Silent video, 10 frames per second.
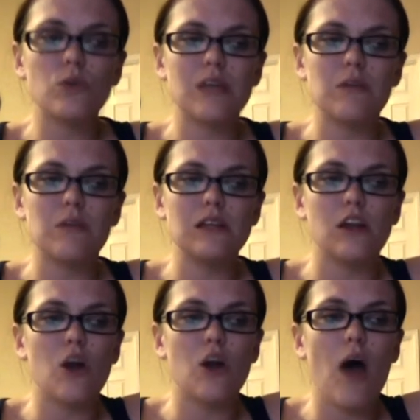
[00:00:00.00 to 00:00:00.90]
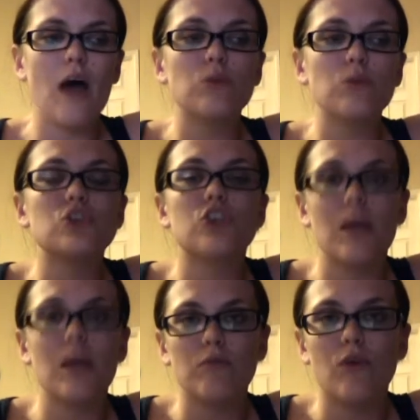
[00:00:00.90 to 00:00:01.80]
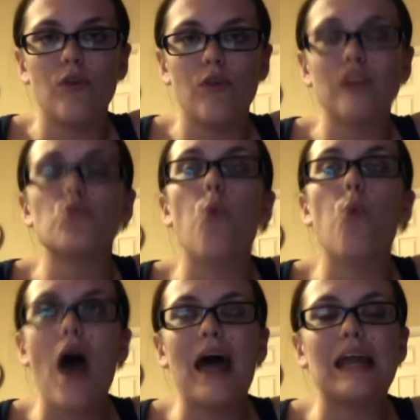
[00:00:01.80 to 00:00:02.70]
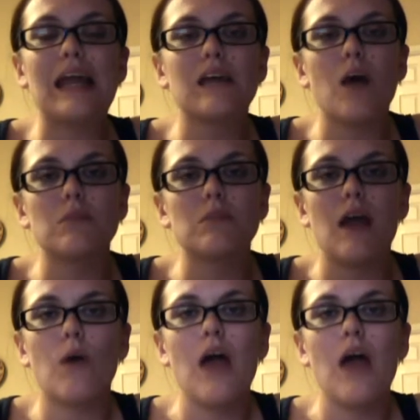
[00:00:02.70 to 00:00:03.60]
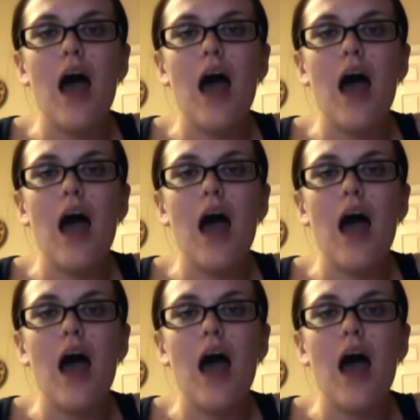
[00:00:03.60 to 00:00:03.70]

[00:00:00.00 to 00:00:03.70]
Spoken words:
Sam and Dean, I was shameful. That's why I didn't come down.